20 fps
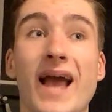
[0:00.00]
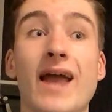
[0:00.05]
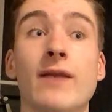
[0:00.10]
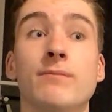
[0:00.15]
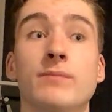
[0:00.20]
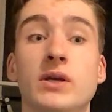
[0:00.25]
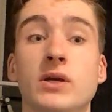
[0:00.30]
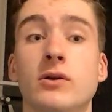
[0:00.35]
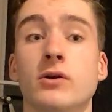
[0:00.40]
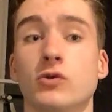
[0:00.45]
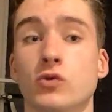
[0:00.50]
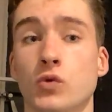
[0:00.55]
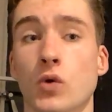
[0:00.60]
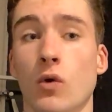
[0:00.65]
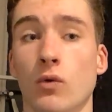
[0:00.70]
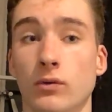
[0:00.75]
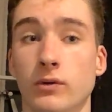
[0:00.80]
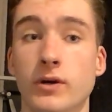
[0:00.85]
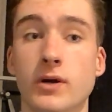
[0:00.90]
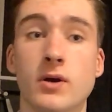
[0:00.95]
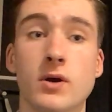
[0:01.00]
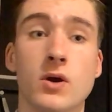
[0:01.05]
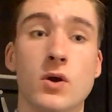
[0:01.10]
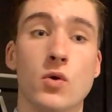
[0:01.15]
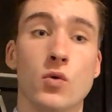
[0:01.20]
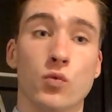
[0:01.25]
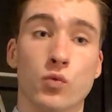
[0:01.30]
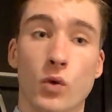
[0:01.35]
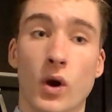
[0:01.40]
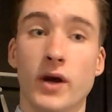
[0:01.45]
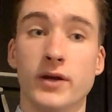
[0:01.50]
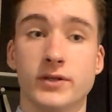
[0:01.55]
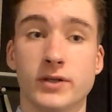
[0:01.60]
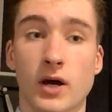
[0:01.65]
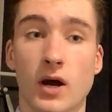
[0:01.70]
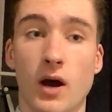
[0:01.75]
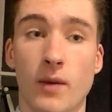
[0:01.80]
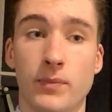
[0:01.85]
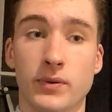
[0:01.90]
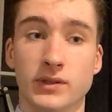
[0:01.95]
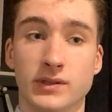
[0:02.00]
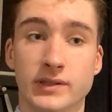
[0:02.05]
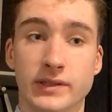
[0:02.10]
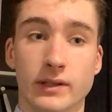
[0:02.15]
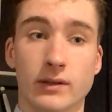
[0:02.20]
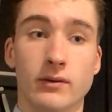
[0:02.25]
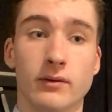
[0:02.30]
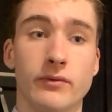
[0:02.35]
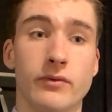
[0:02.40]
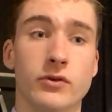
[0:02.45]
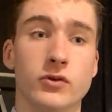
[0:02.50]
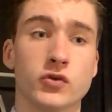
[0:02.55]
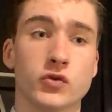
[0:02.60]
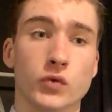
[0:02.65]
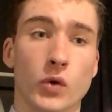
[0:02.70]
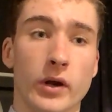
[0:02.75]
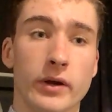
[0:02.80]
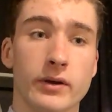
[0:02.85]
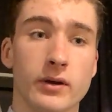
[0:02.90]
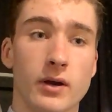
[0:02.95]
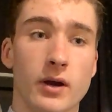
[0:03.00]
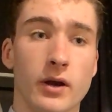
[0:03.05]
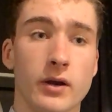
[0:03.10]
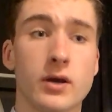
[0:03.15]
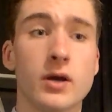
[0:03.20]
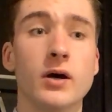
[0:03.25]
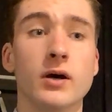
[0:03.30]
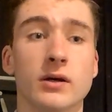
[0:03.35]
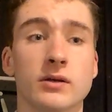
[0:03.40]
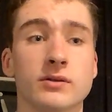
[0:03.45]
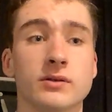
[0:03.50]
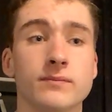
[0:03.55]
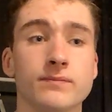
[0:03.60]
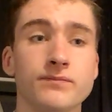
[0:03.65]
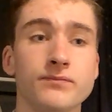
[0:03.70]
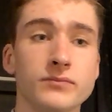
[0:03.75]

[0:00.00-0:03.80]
be controlled right up until the strike occurs.